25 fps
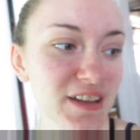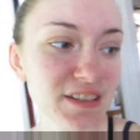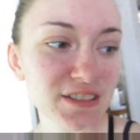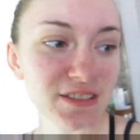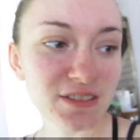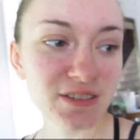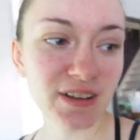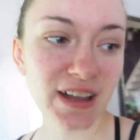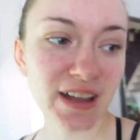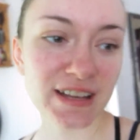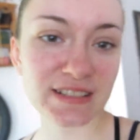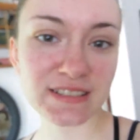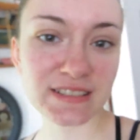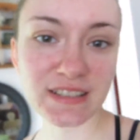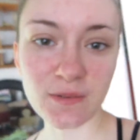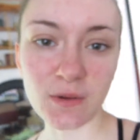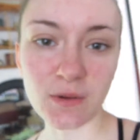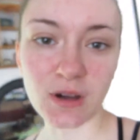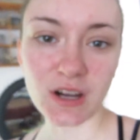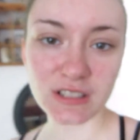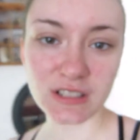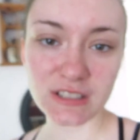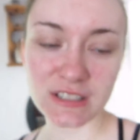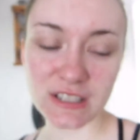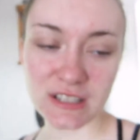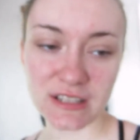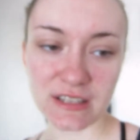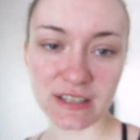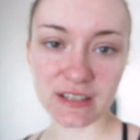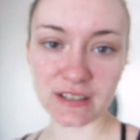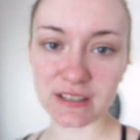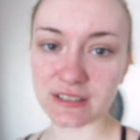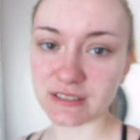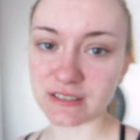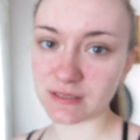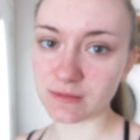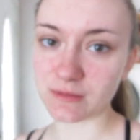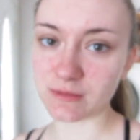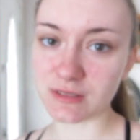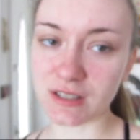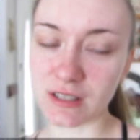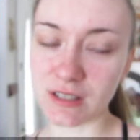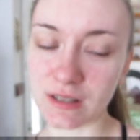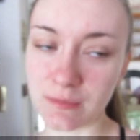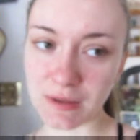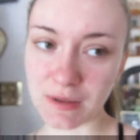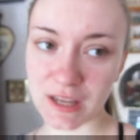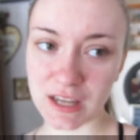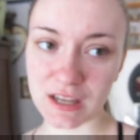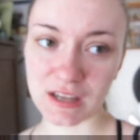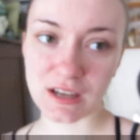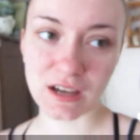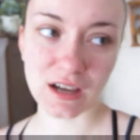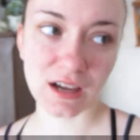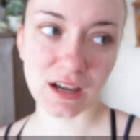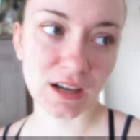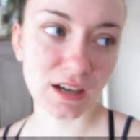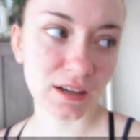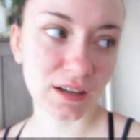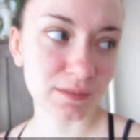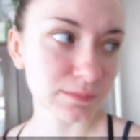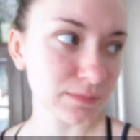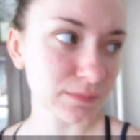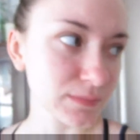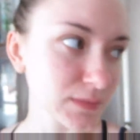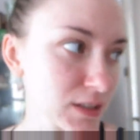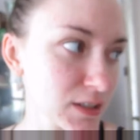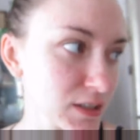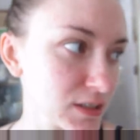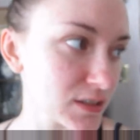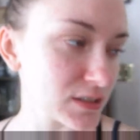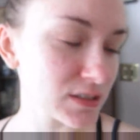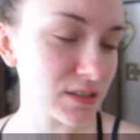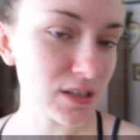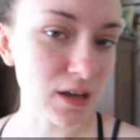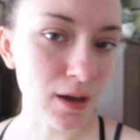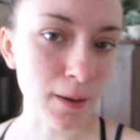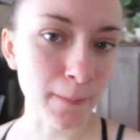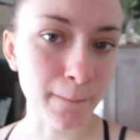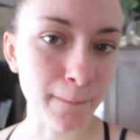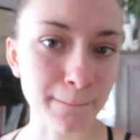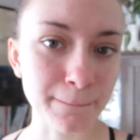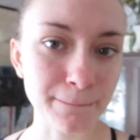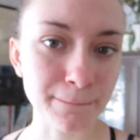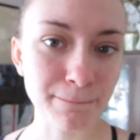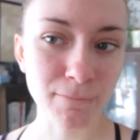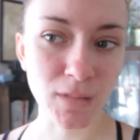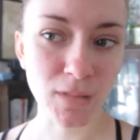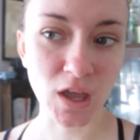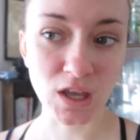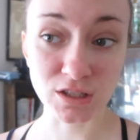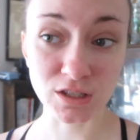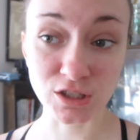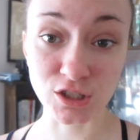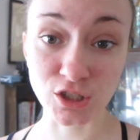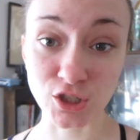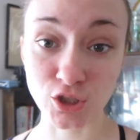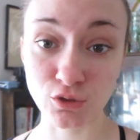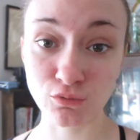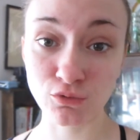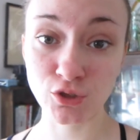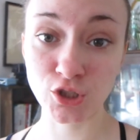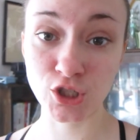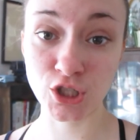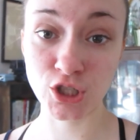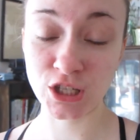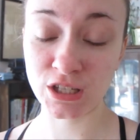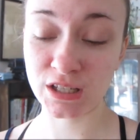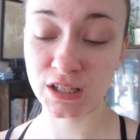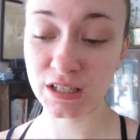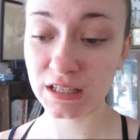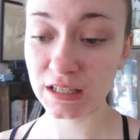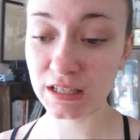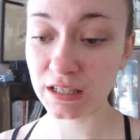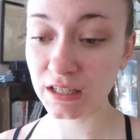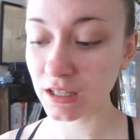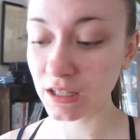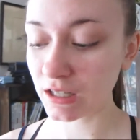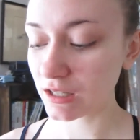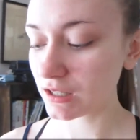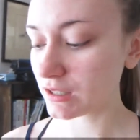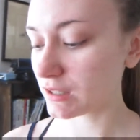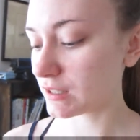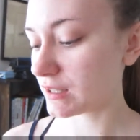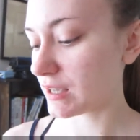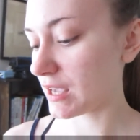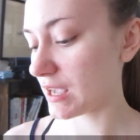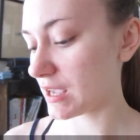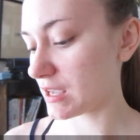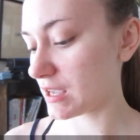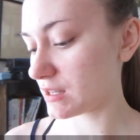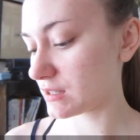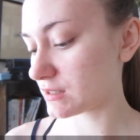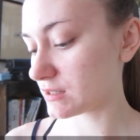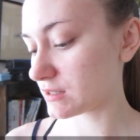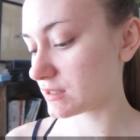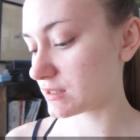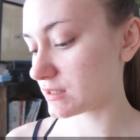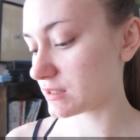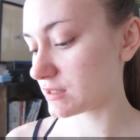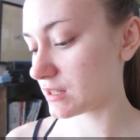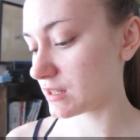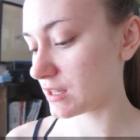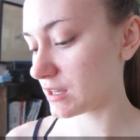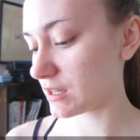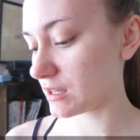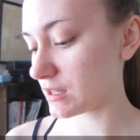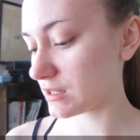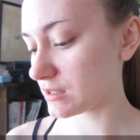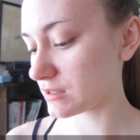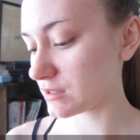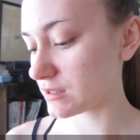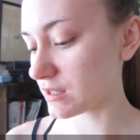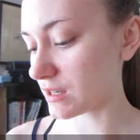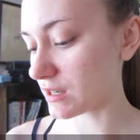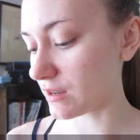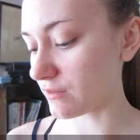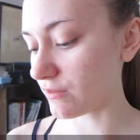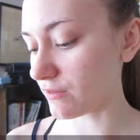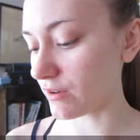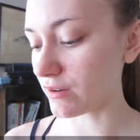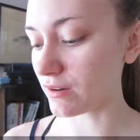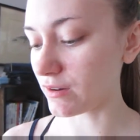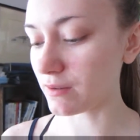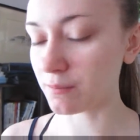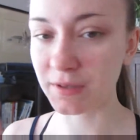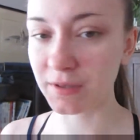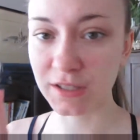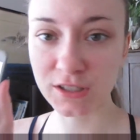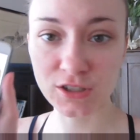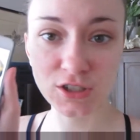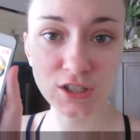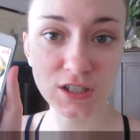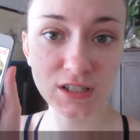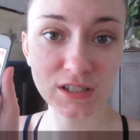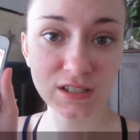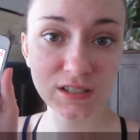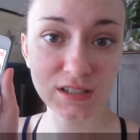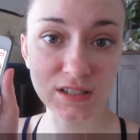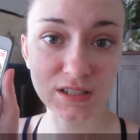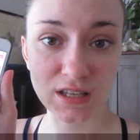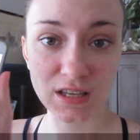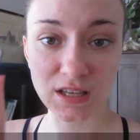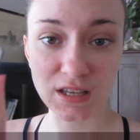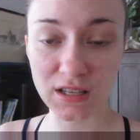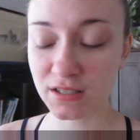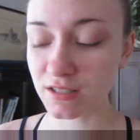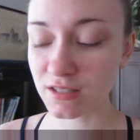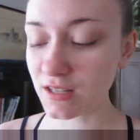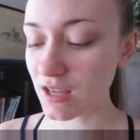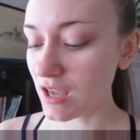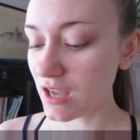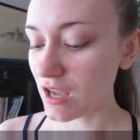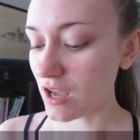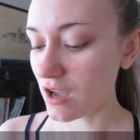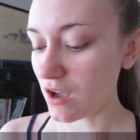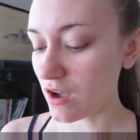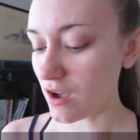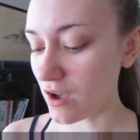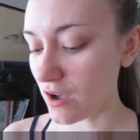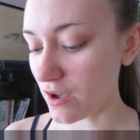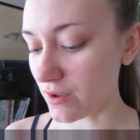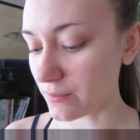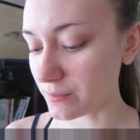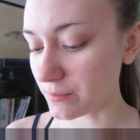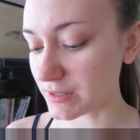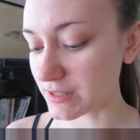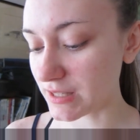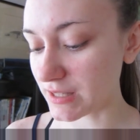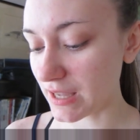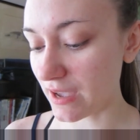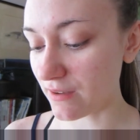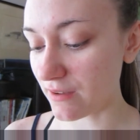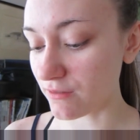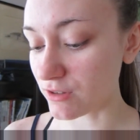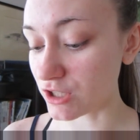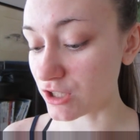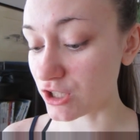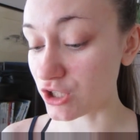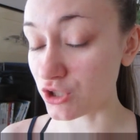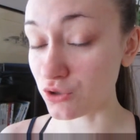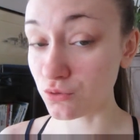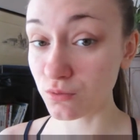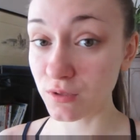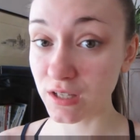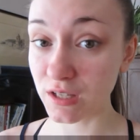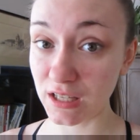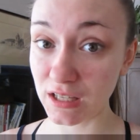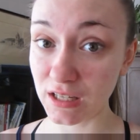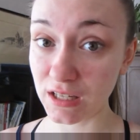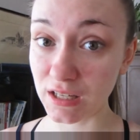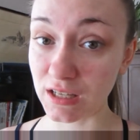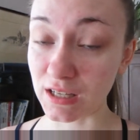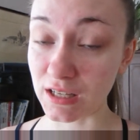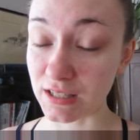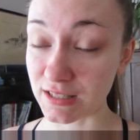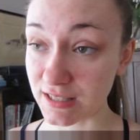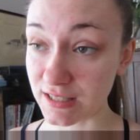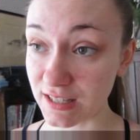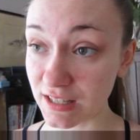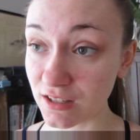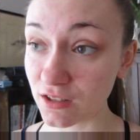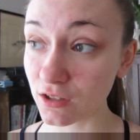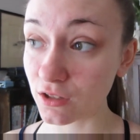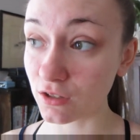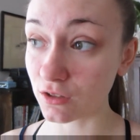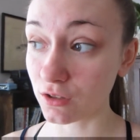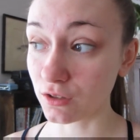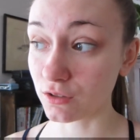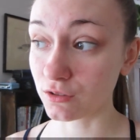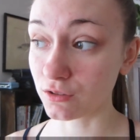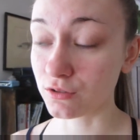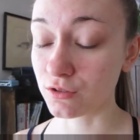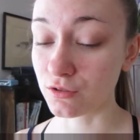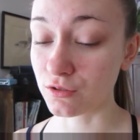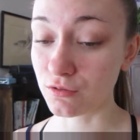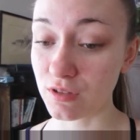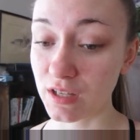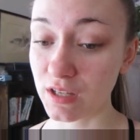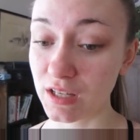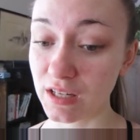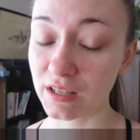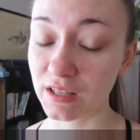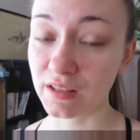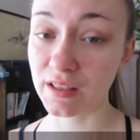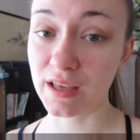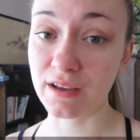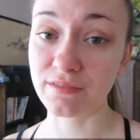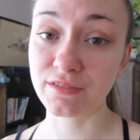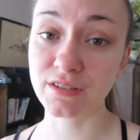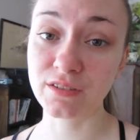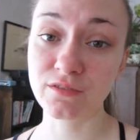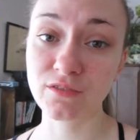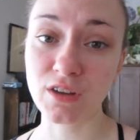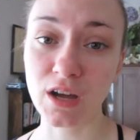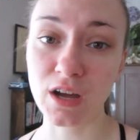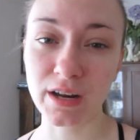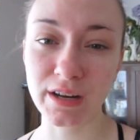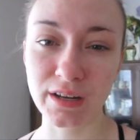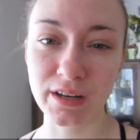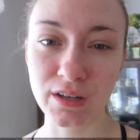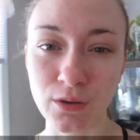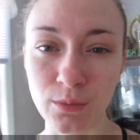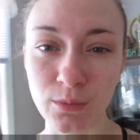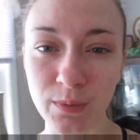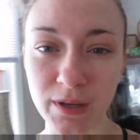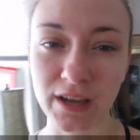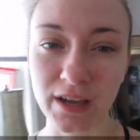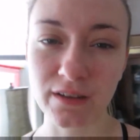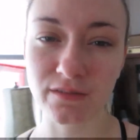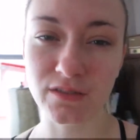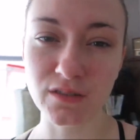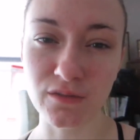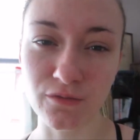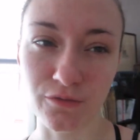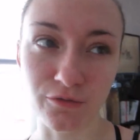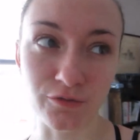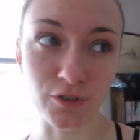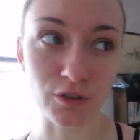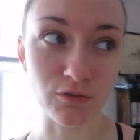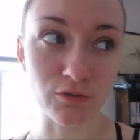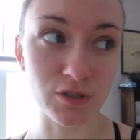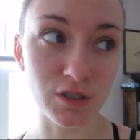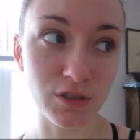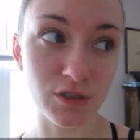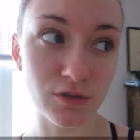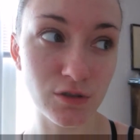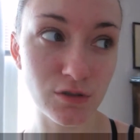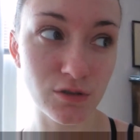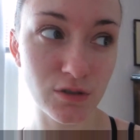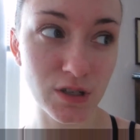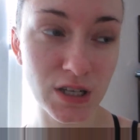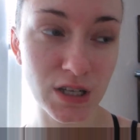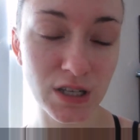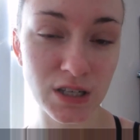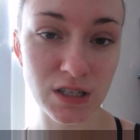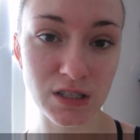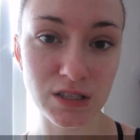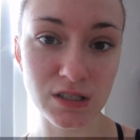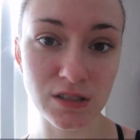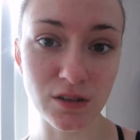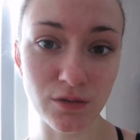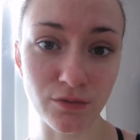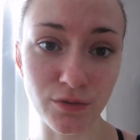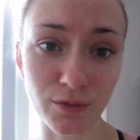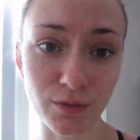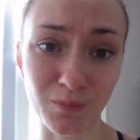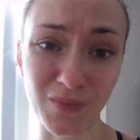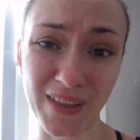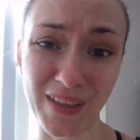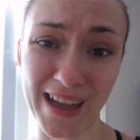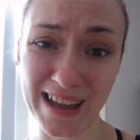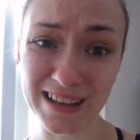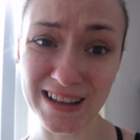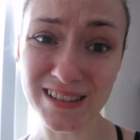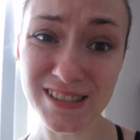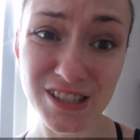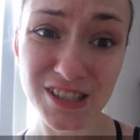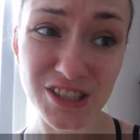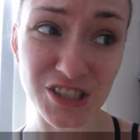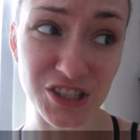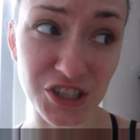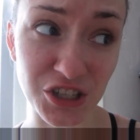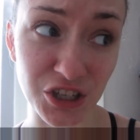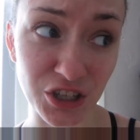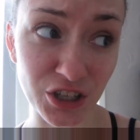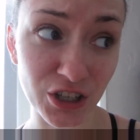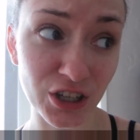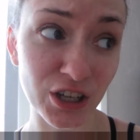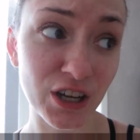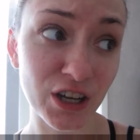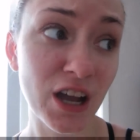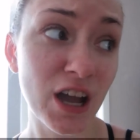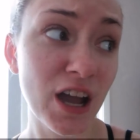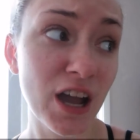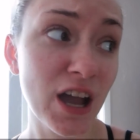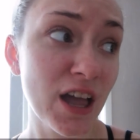So guys, I walked in here because I was going to make uh, some zucchini cakes thingies that I found on Pinterest. These. Um, because I have a zucchini, a singular zucchini left. If not, I know we have some frozen zucchini still from last year